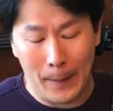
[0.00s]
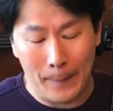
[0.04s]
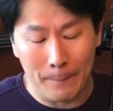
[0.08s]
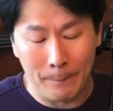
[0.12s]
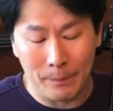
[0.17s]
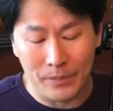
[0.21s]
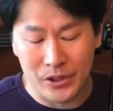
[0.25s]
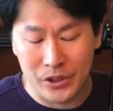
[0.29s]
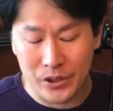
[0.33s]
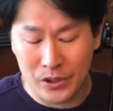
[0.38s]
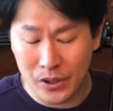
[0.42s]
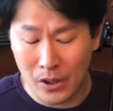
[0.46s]

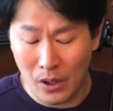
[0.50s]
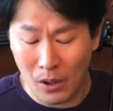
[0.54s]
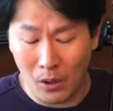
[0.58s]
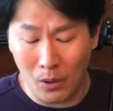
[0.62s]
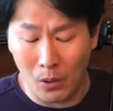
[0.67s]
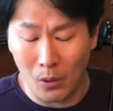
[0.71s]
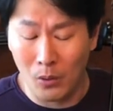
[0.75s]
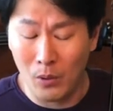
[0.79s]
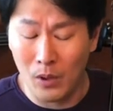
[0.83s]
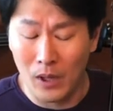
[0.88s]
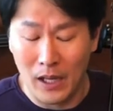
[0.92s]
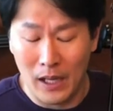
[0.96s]

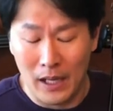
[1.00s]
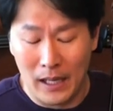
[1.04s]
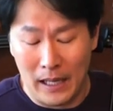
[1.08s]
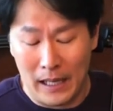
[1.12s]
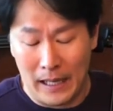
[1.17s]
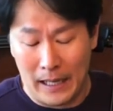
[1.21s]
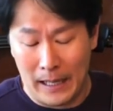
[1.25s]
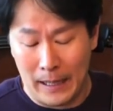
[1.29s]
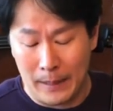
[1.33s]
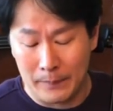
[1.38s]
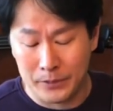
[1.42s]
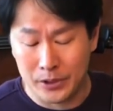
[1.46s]
So
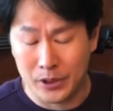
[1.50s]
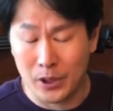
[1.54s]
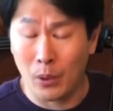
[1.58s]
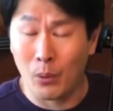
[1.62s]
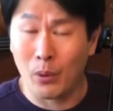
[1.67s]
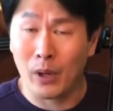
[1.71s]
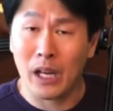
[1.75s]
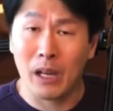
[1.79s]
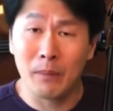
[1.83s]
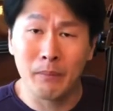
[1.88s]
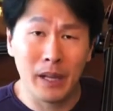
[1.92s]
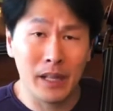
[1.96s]

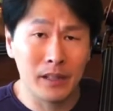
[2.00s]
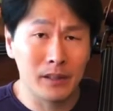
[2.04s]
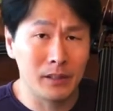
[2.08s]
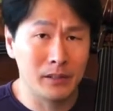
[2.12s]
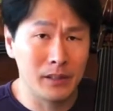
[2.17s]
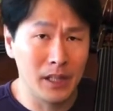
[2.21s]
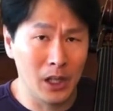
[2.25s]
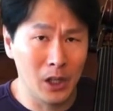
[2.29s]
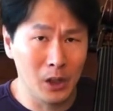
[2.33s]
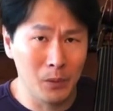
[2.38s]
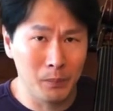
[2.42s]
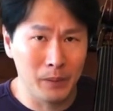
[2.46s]
when I made the
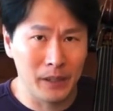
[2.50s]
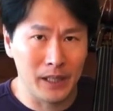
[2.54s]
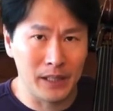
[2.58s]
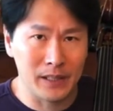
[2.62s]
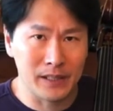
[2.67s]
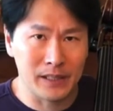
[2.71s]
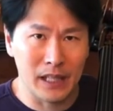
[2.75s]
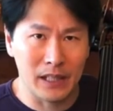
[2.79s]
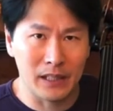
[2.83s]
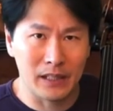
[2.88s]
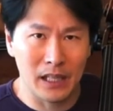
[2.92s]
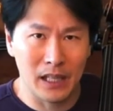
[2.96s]

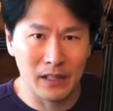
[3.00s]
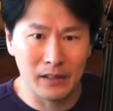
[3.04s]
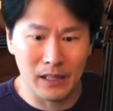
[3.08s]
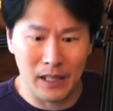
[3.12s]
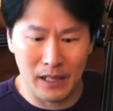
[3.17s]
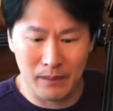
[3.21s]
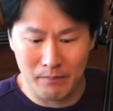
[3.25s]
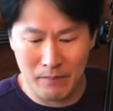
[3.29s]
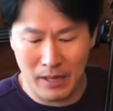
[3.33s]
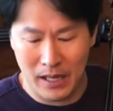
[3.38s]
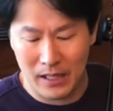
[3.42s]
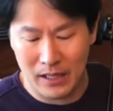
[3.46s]
tailpiece,
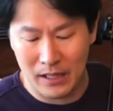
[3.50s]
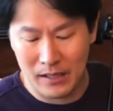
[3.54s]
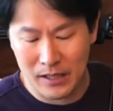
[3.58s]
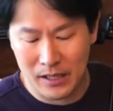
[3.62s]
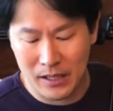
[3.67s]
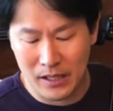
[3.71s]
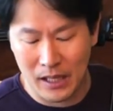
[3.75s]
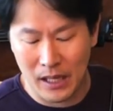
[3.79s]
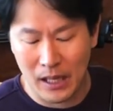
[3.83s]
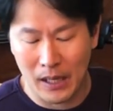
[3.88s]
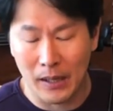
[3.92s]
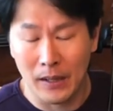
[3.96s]
I made it
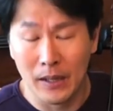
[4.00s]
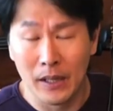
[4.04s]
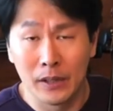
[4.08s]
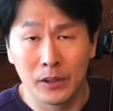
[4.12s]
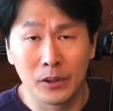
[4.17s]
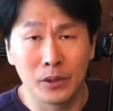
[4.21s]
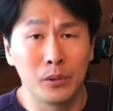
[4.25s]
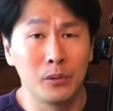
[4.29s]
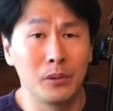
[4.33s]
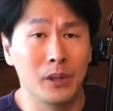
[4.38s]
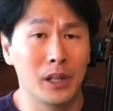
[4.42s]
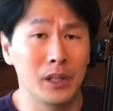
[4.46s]

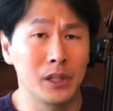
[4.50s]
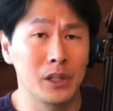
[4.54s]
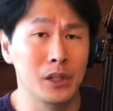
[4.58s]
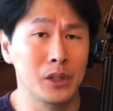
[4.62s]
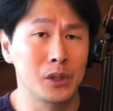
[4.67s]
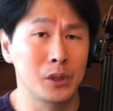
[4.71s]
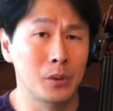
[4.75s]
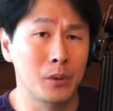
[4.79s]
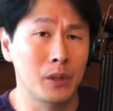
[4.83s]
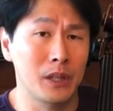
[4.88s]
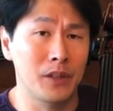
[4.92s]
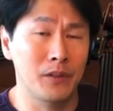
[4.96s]

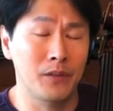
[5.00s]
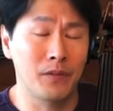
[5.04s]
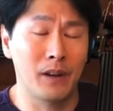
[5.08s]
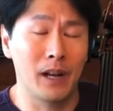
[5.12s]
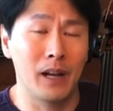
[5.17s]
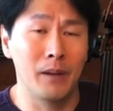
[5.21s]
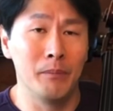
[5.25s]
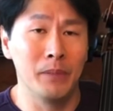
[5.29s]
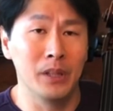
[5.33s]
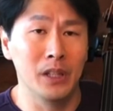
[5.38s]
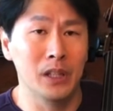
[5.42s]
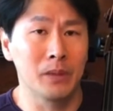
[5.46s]

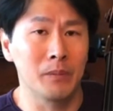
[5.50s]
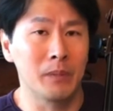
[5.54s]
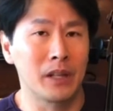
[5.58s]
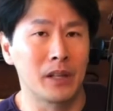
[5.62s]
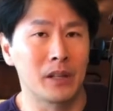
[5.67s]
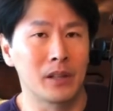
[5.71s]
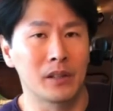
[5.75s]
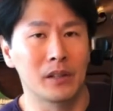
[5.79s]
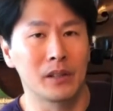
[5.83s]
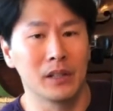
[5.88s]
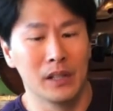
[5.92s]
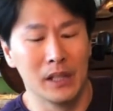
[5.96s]
225
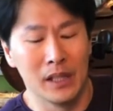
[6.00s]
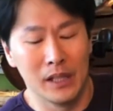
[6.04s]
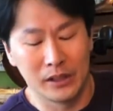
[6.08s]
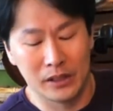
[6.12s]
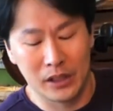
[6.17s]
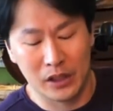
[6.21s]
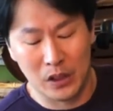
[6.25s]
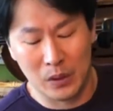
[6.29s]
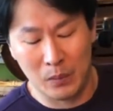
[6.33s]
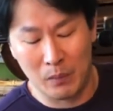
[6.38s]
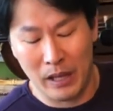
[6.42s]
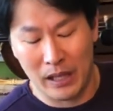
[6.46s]
millimeter,
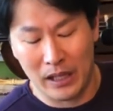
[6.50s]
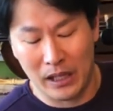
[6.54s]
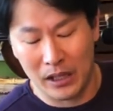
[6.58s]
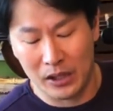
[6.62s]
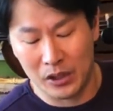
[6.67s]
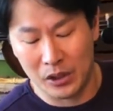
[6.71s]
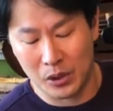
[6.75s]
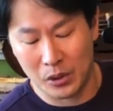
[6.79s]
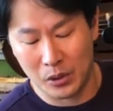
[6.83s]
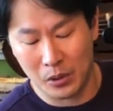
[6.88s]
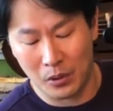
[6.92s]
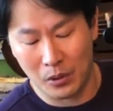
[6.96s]
just making
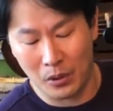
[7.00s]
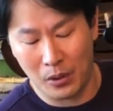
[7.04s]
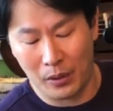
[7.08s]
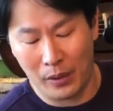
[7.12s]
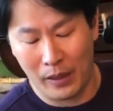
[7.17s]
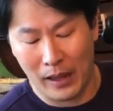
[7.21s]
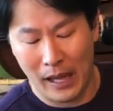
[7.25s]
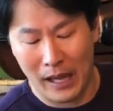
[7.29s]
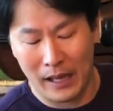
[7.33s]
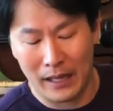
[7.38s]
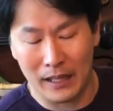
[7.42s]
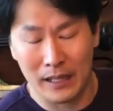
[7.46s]
sure
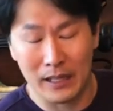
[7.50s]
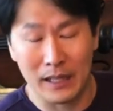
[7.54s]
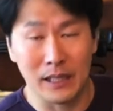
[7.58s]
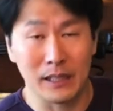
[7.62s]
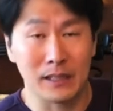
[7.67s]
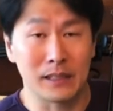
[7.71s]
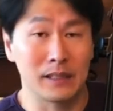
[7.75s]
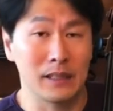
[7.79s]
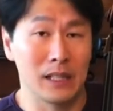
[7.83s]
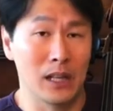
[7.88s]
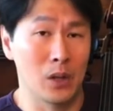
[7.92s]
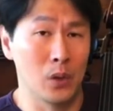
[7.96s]
that it
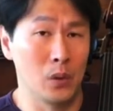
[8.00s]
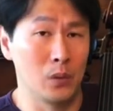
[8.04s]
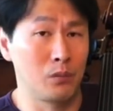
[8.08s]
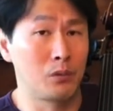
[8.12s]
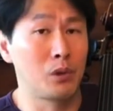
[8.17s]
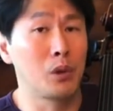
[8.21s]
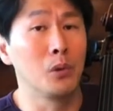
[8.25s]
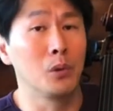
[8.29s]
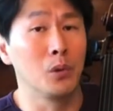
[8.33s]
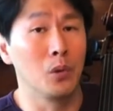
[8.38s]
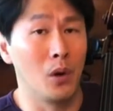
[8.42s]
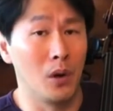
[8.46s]
is not
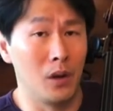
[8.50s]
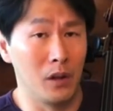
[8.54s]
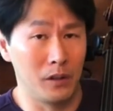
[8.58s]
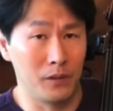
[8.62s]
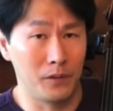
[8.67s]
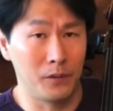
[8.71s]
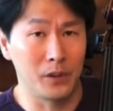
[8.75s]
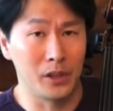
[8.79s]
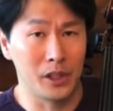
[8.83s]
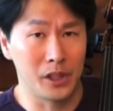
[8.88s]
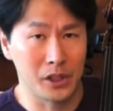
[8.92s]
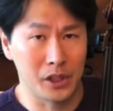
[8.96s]
too long
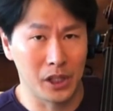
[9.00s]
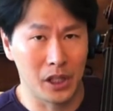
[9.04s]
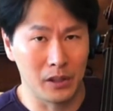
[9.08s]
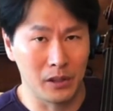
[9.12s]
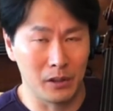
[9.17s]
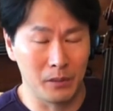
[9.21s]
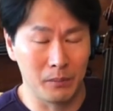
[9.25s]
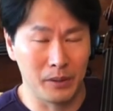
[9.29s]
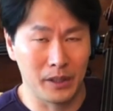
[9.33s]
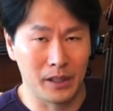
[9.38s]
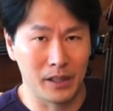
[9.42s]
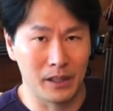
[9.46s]
for the
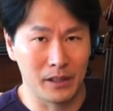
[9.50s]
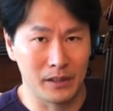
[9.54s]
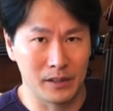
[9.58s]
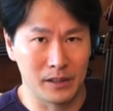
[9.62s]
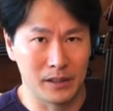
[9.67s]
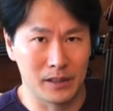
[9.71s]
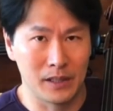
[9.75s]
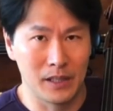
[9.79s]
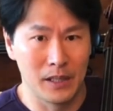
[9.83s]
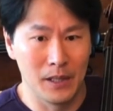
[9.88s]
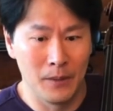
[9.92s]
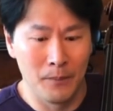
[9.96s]
cello,
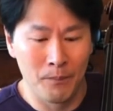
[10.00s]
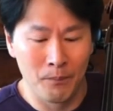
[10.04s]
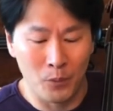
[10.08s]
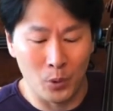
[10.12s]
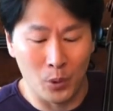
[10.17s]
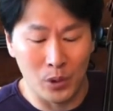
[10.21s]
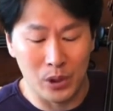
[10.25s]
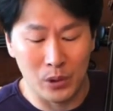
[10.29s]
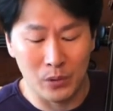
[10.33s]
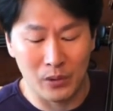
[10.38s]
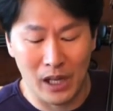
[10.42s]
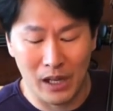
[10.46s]
because
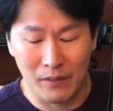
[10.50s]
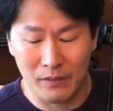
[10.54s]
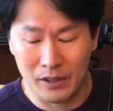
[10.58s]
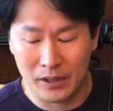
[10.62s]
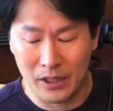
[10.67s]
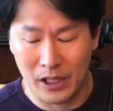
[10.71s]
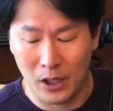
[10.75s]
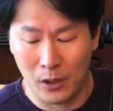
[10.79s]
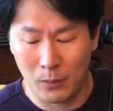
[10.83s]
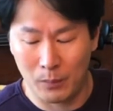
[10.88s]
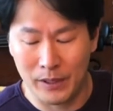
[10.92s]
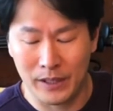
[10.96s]
when you have a
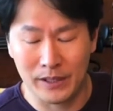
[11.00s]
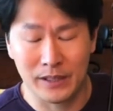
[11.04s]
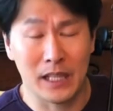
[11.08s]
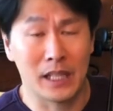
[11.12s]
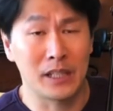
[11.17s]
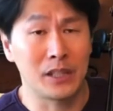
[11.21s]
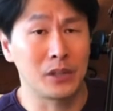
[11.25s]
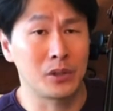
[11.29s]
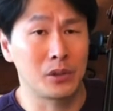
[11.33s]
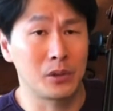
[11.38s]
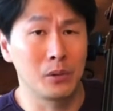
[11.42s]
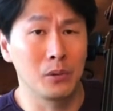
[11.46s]
tailpiece that
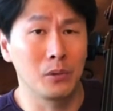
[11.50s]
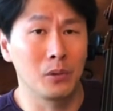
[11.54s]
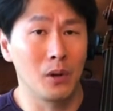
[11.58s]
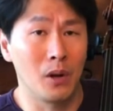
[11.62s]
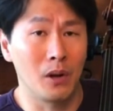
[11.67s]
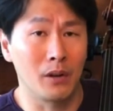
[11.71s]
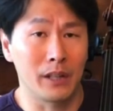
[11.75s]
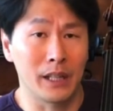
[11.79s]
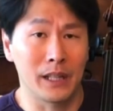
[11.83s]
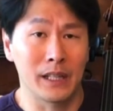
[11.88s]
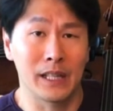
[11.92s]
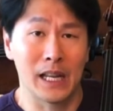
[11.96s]
is too
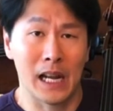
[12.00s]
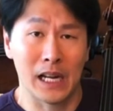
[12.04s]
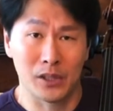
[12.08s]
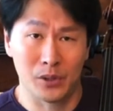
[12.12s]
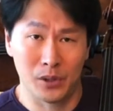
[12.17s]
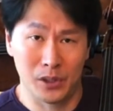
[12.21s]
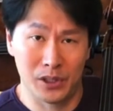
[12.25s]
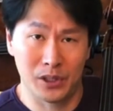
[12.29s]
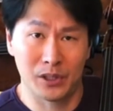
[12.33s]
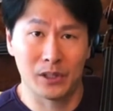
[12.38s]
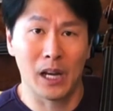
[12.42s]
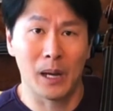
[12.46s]
long, it
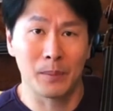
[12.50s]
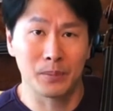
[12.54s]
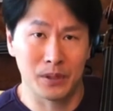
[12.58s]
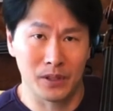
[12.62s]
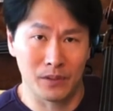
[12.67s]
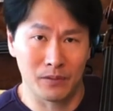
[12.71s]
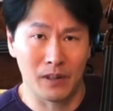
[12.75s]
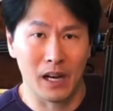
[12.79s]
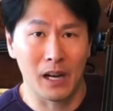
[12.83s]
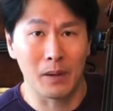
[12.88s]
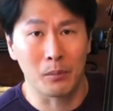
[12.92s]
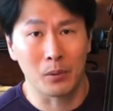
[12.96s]
actually stops the
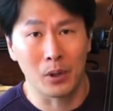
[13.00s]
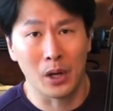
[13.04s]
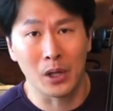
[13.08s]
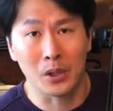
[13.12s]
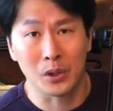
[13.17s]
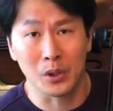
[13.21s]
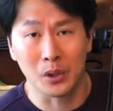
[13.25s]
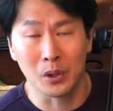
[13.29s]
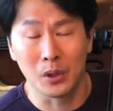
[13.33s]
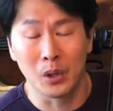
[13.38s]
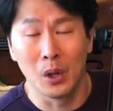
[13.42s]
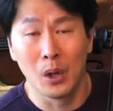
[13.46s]

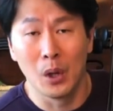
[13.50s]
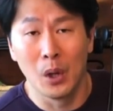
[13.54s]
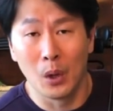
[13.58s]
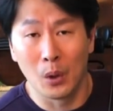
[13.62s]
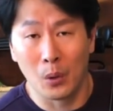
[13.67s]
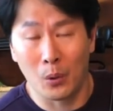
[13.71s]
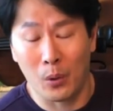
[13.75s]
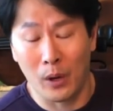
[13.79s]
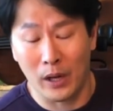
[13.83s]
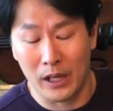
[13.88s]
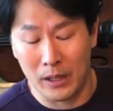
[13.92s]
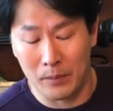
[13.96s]
vibration
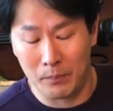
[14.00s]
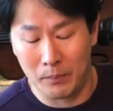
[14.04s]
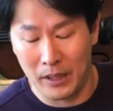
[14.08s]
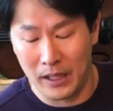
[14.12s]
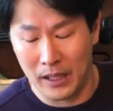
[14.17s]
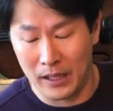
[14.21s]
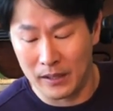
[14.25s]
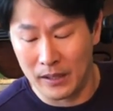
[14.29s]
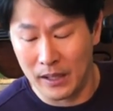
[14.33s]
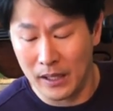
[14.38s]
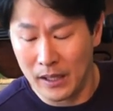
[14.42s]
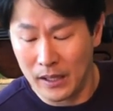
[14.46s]
quite a
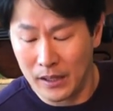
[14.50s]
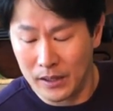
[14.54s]
bit.